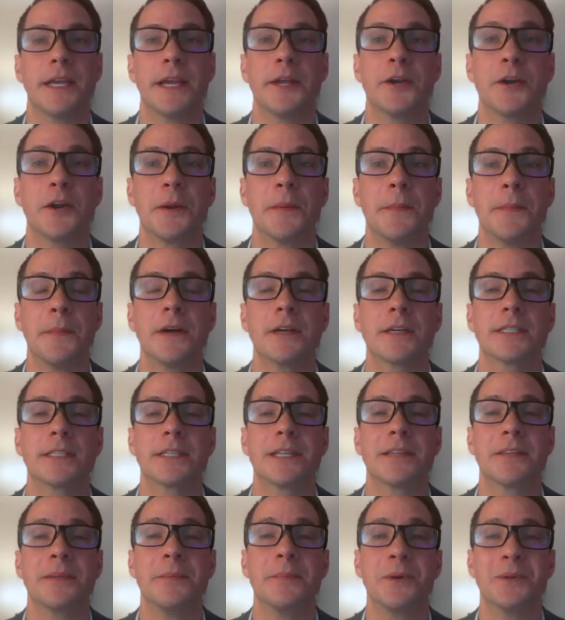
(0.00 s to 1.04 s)
and are amongst
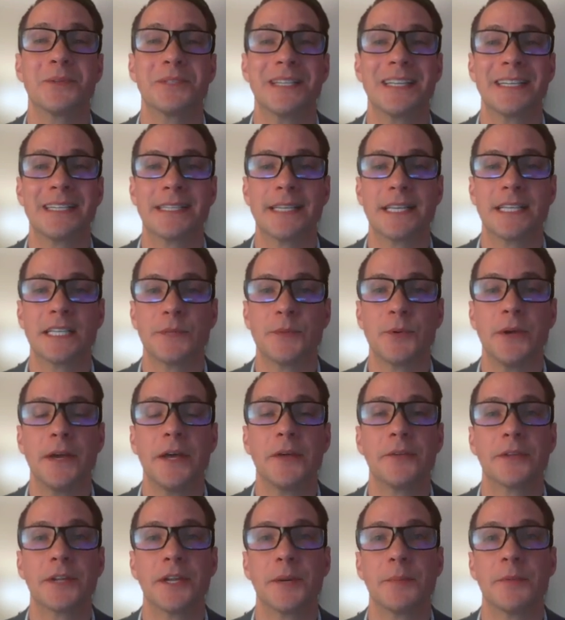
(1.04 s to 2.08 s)
the most accessible
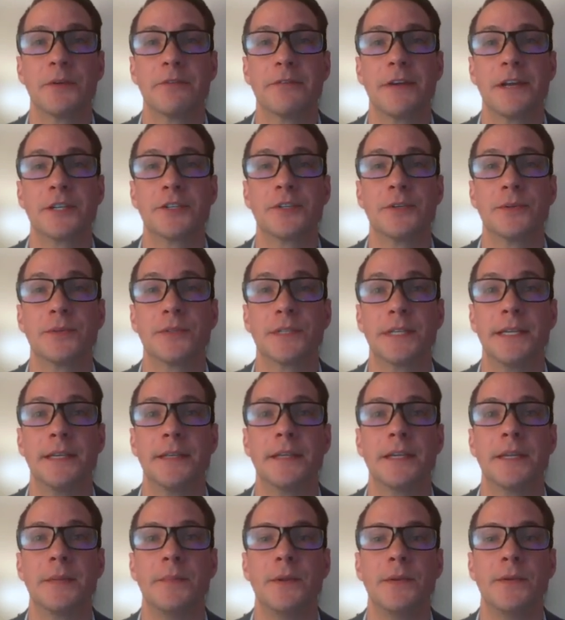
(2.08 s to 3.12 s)
healthcare professionals in the
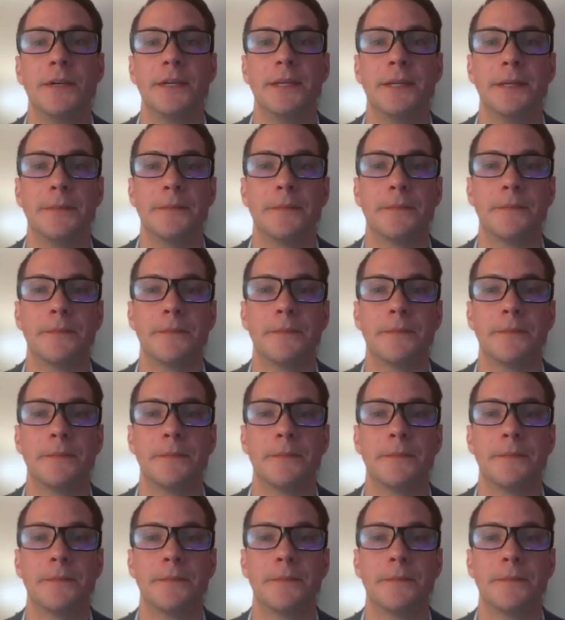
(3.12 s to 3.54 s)
community.